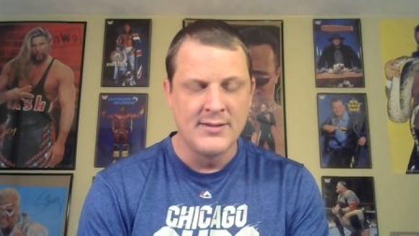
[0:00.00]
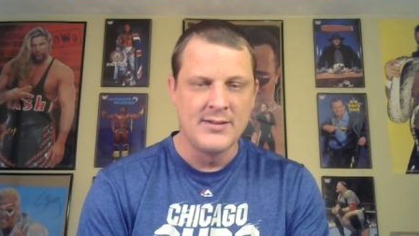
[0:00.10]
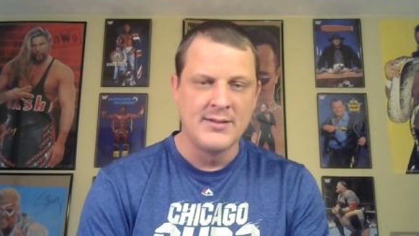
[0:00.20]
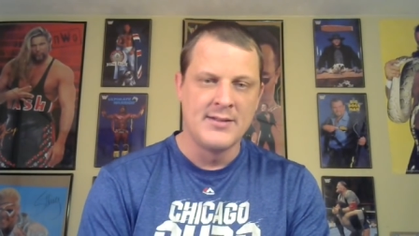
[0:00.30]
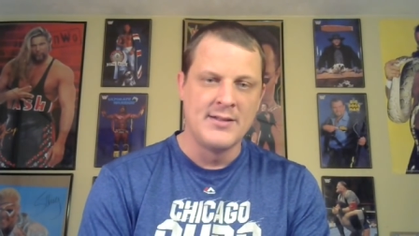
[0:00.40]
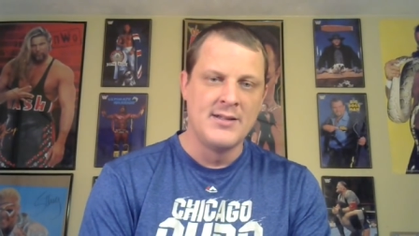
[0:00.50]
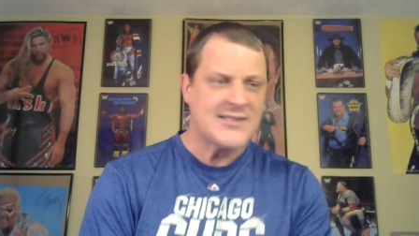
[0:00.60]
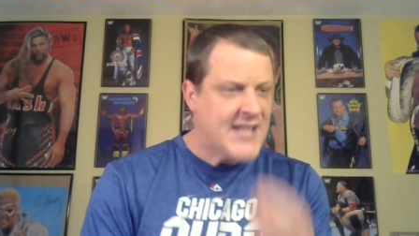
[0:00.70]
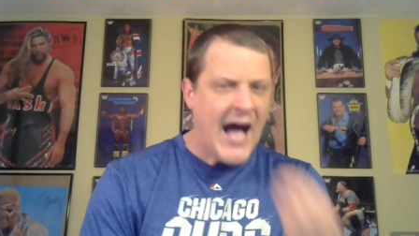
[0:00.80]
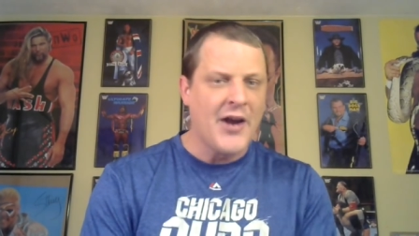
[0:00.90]
It's not a
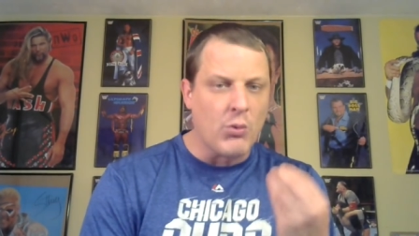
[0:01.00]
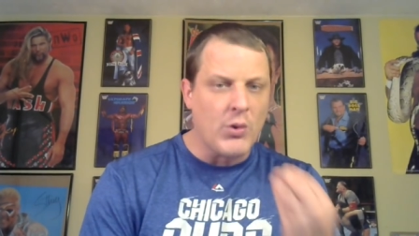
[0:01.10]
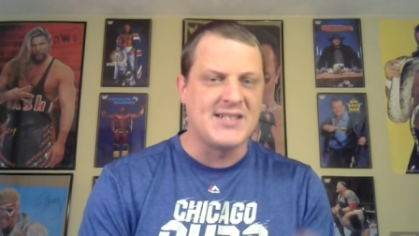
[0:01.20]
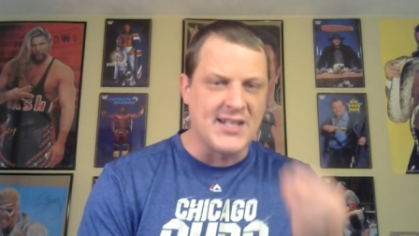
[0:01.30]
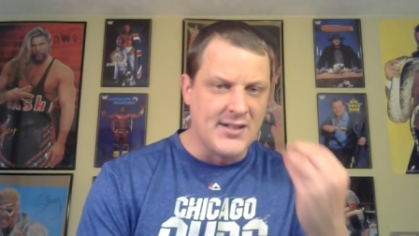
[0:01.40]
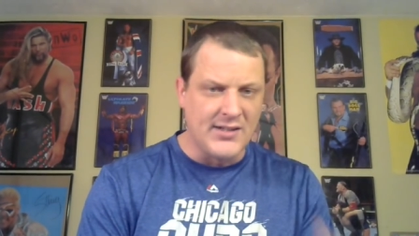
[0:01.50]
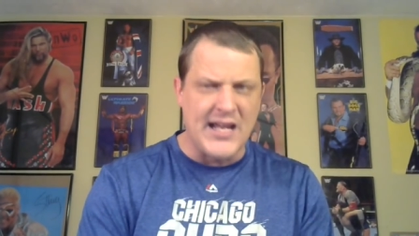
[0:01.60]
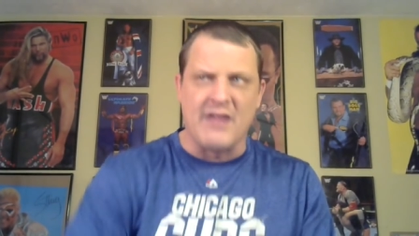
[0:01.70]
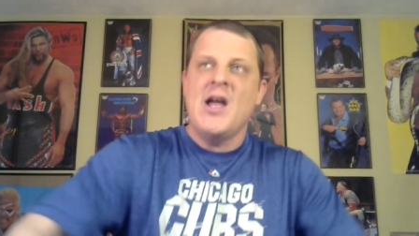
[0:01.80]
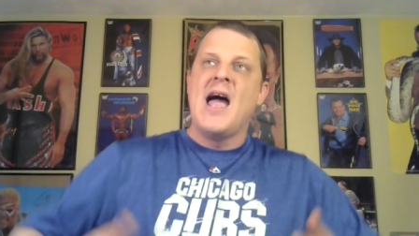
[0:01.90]
reason to leave. And
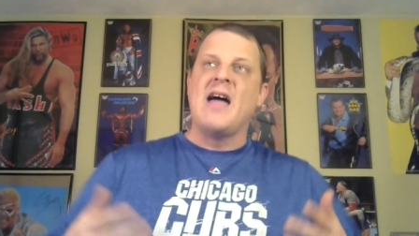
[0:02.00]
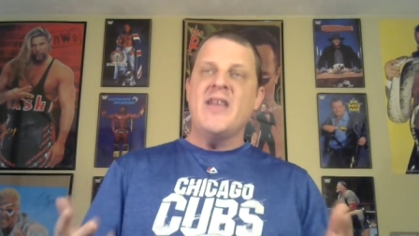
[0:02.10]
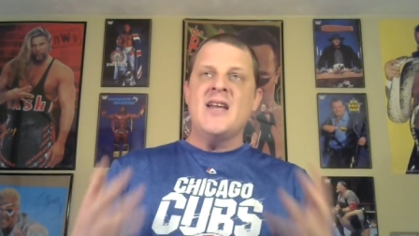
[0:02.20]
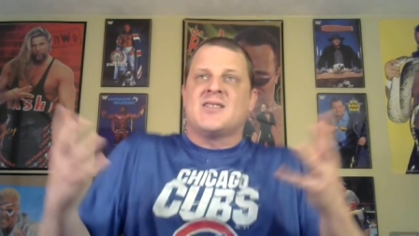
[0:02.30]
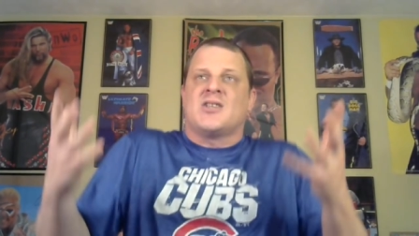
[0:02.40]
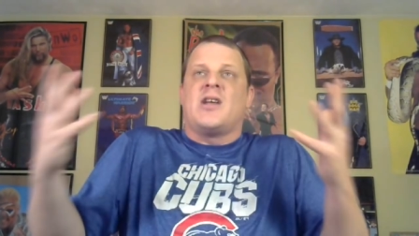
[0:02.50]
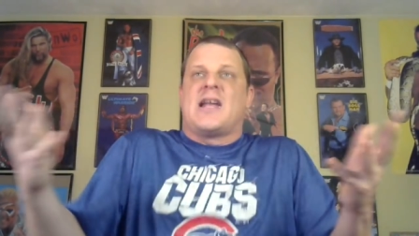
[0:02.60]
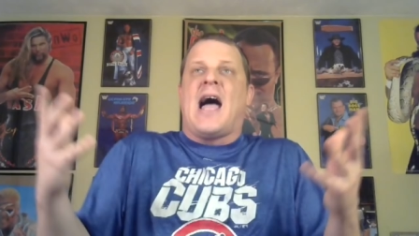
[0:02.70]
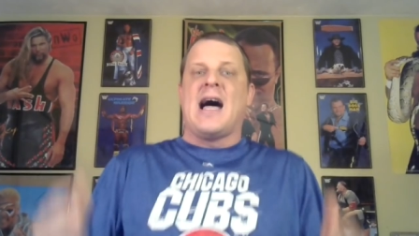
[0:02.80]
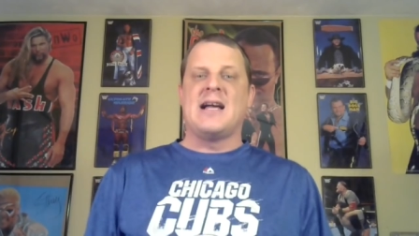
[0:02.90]
these are the guys
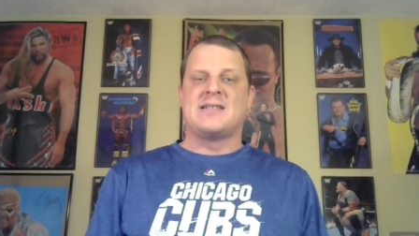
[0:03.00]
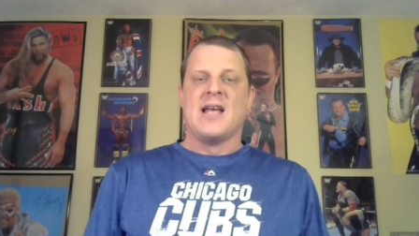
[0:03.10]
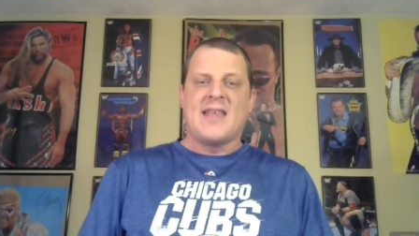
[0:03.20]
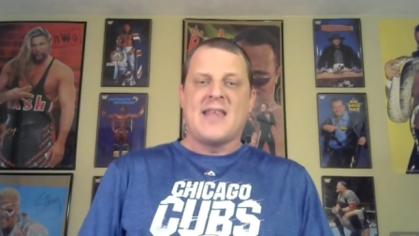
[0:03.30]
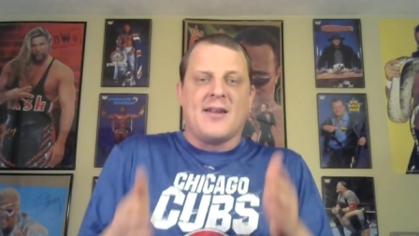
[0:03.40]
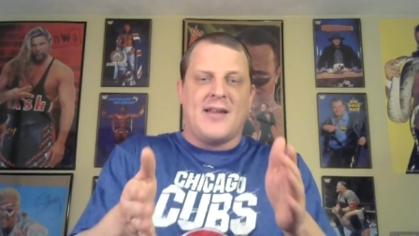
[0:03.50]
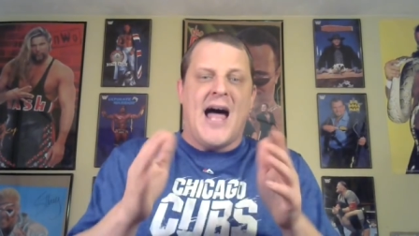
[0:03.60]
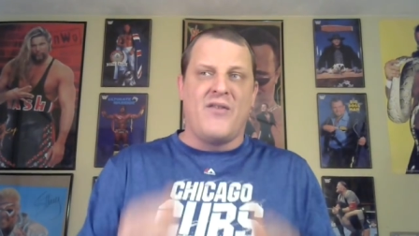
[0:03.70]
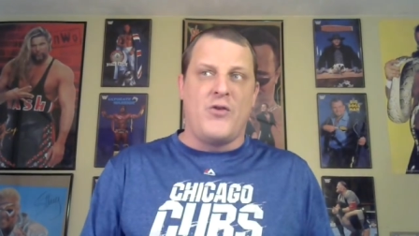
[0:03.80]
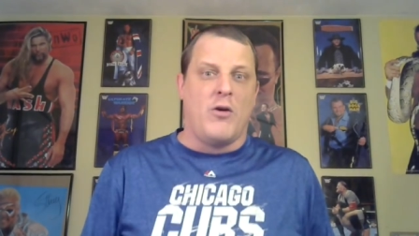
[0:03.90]
that a lot of you have
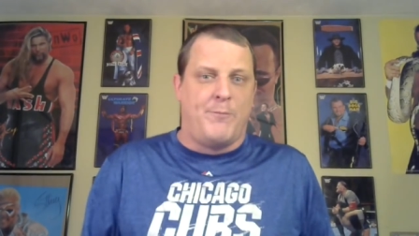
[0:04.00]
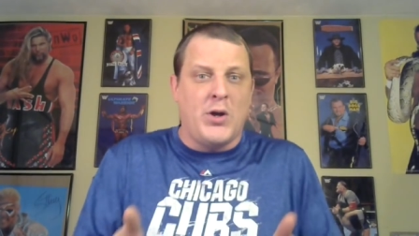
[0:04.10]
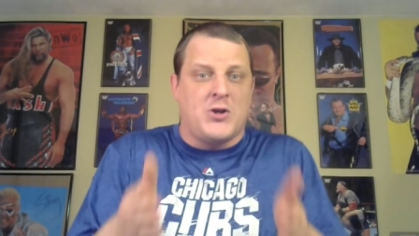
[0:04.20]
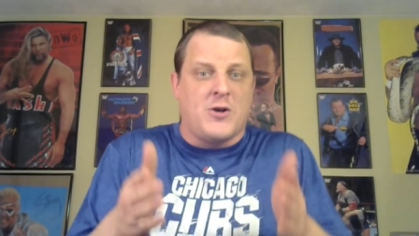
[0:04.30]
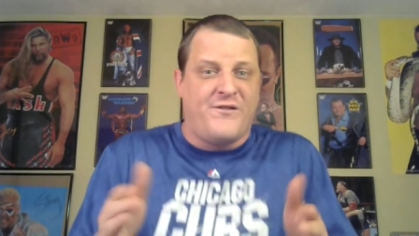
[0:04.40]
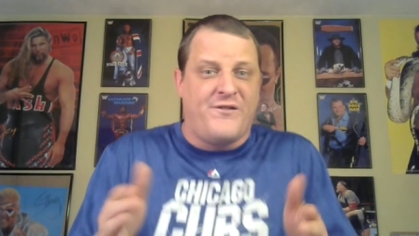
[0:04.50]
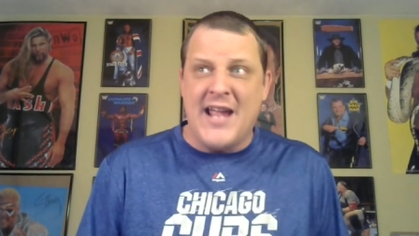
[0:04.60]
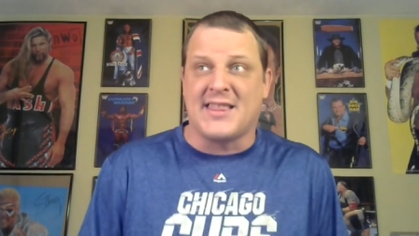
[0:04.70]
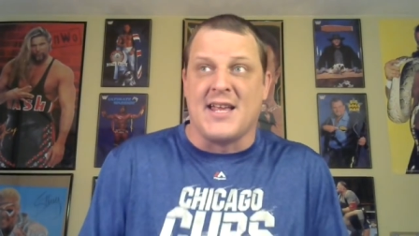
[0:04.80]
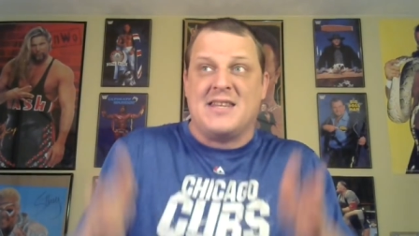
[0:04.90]
put your faith in.
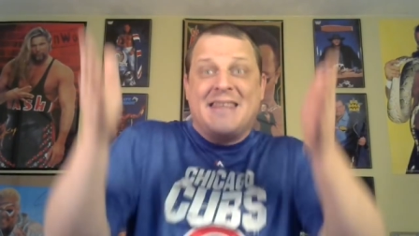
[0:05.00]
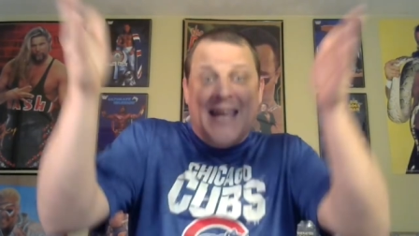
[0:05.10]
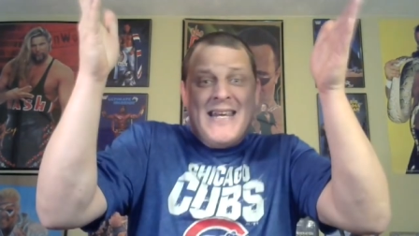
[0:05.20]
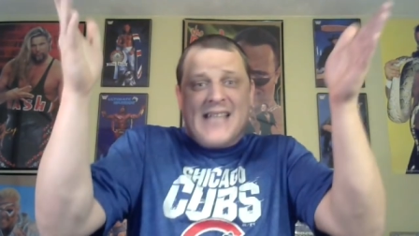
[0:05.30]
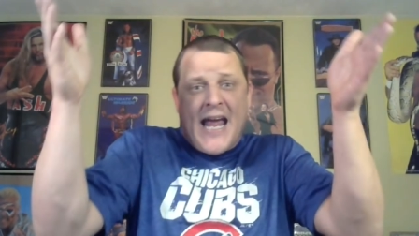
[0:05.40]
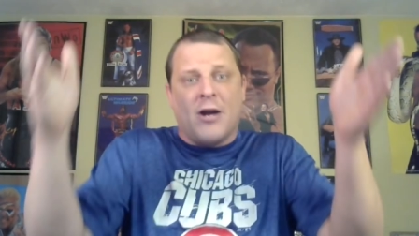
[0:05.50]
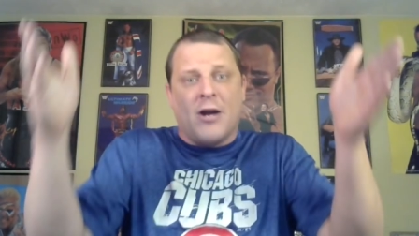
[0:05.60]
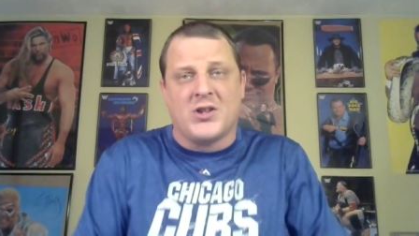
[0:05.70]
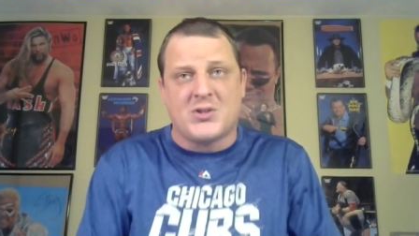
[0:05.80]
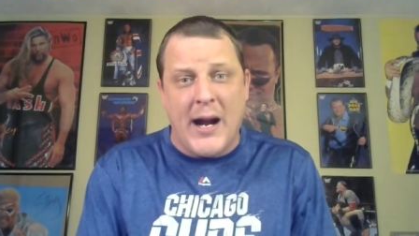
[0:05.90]
These a-holes right
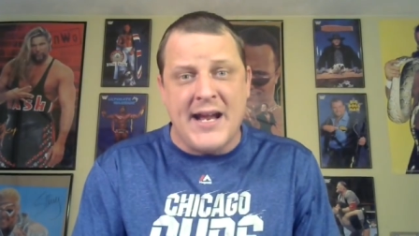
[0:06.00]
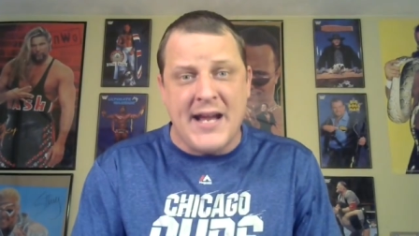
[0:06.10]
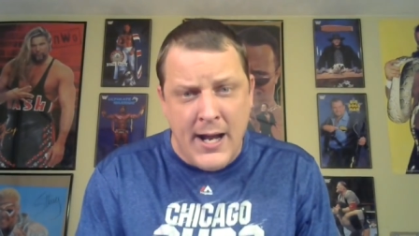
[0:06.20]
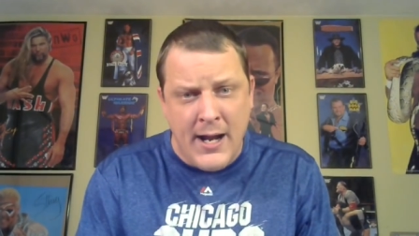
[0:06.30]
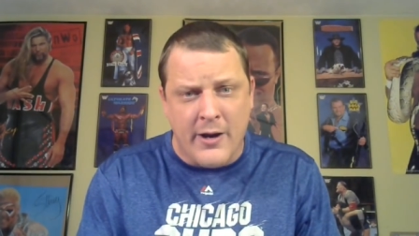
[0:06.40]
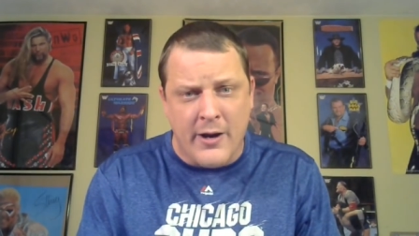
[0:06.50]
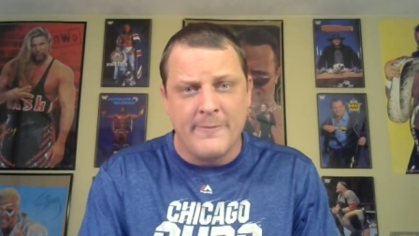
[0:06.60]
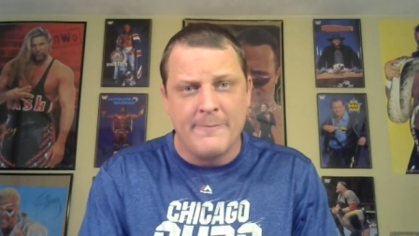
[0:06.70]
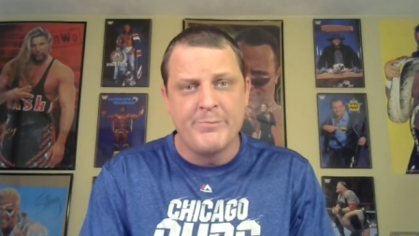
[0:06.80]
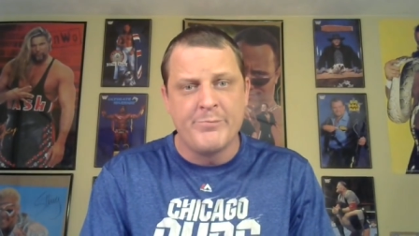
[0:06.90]
here.
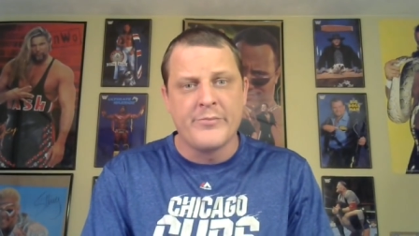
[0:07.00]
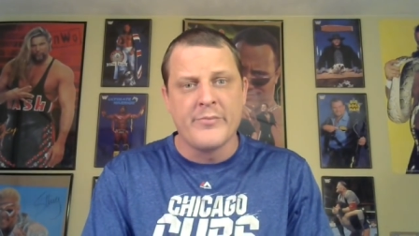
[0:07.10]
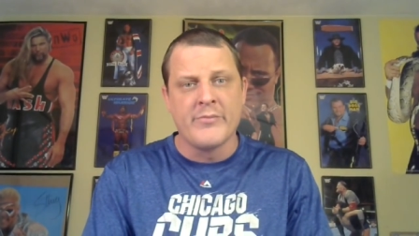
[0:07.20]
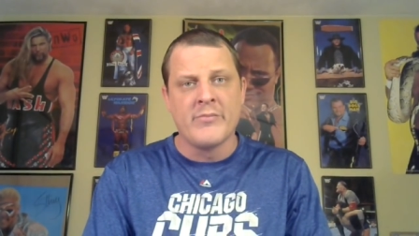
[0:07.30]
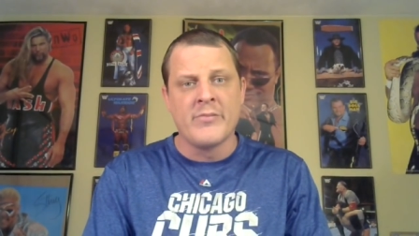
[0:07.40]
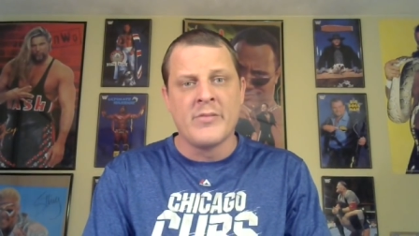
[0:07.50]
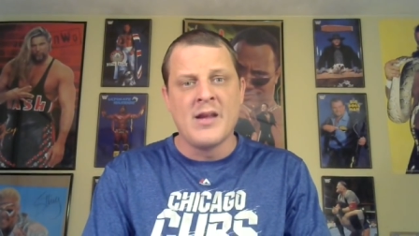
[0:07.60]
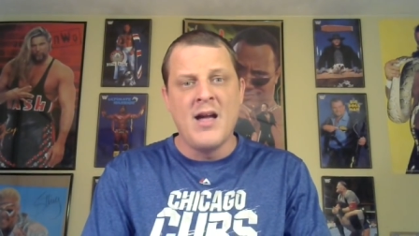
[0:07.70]
How